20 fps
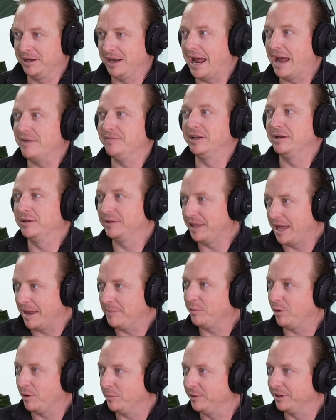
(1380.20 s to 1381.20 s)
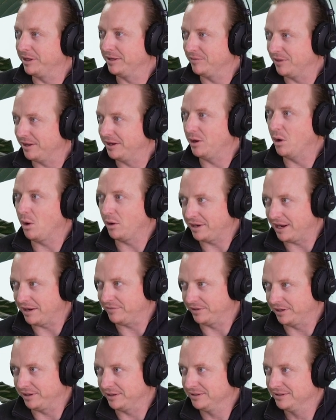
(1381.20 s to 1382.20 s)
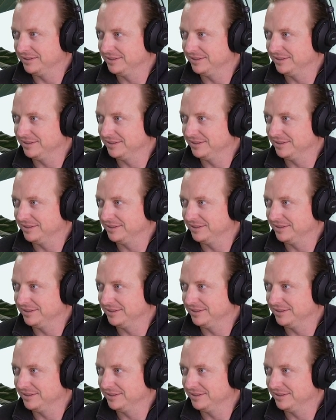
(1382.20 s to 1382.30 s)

having that property than not having it.